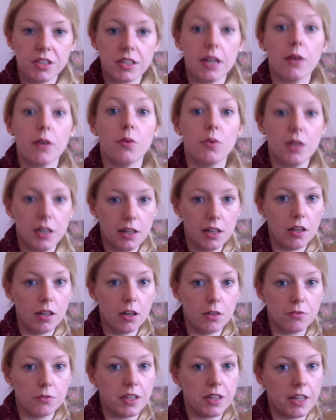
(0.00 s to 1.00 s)
I really
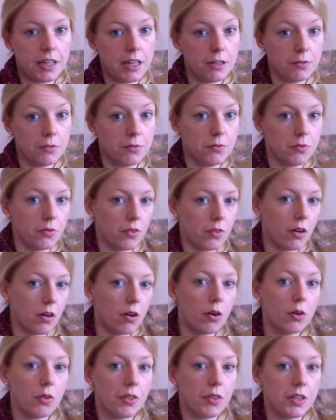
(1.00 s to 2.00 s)
love, and I have
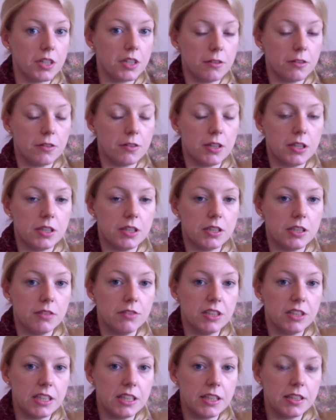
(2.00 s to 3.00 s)
all the
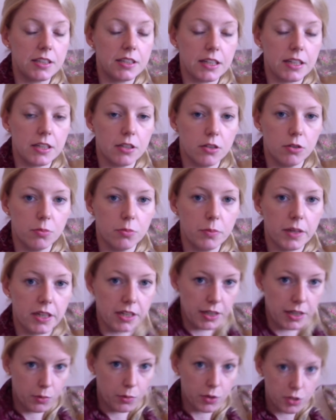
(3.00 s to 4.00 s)
DVDs at home, and
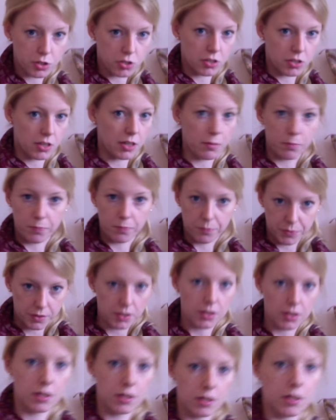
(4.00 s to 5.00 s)
I watched them
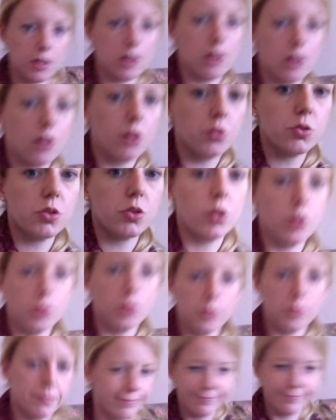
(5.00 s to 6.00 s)

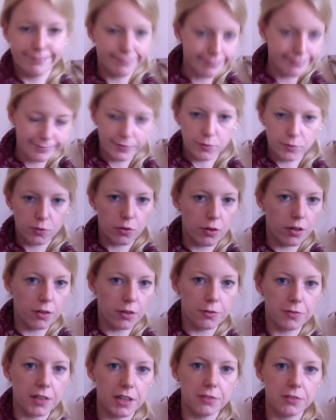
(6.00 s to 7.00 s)
also 4 or
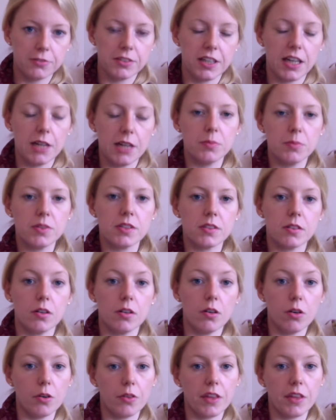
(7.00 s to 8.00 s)
5 times,
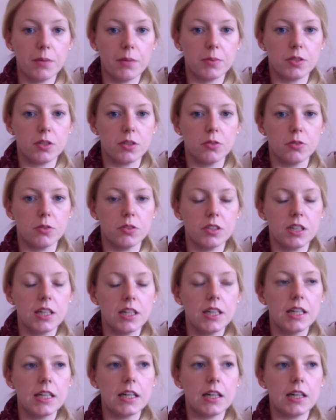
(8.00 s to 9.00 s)
all the episodes.
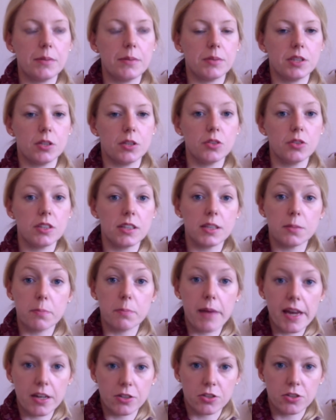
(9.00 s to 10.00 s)
It's
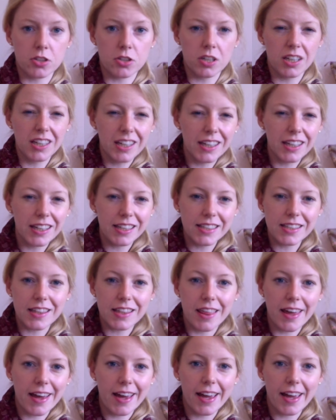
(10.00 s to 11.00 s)
MASH. Is
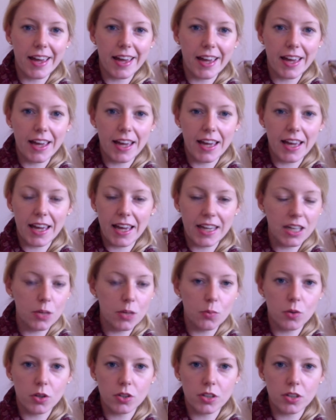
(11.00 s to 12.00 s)
there
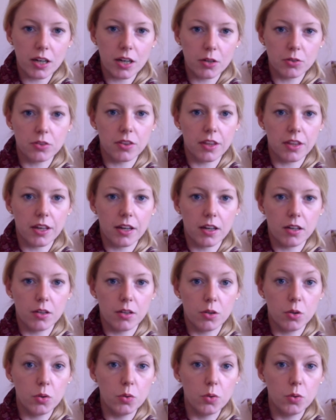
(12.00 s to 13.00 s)
anyone out there
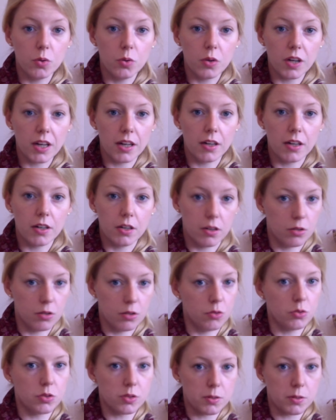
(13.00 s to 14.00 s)
who
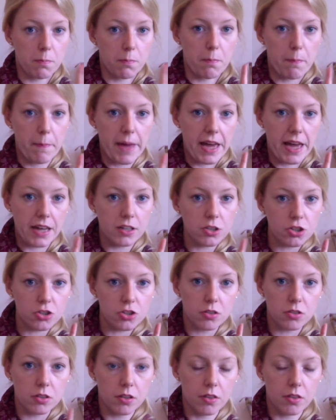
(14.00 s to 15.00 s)
knows
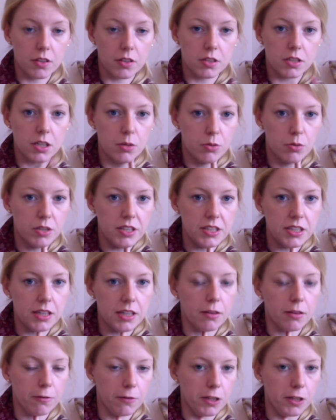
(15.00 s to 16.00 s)
MASH, the series,
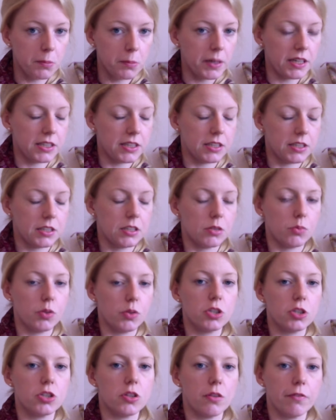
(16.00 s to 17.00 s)
not the film? I didn't
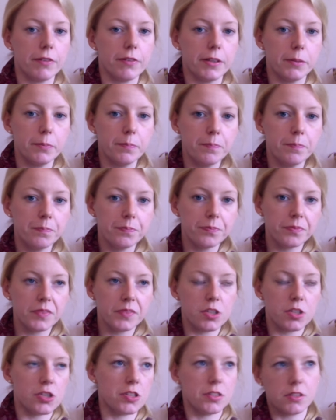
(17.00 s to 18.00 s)
watch the film,
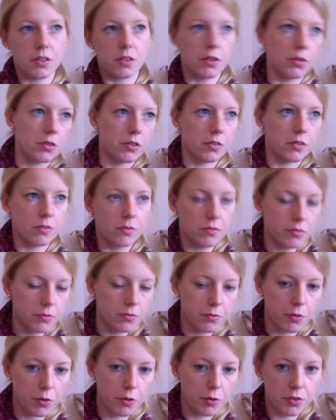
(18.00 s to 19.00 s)
just the
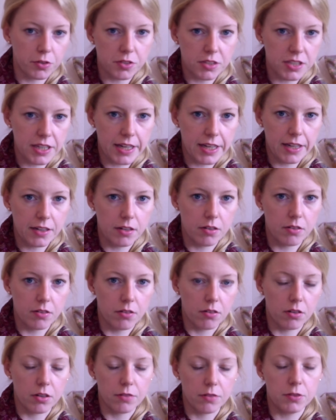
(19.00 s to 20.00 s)
first 10
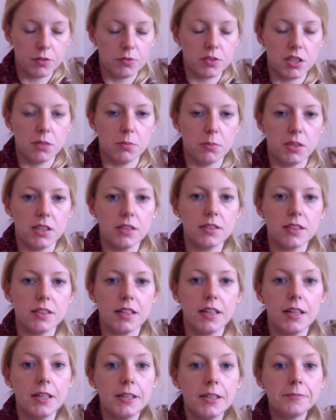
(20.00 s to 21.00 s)
or 15
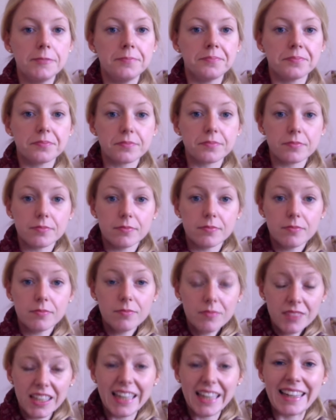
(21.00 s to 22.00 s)
minutes,
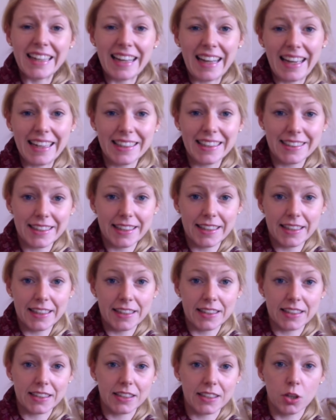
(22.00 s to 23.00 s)
and likes
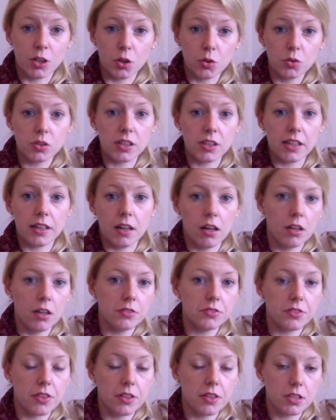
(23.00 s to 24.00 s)
and knows and
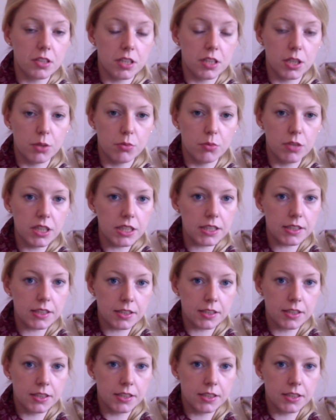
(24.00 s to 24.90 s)
loves the series.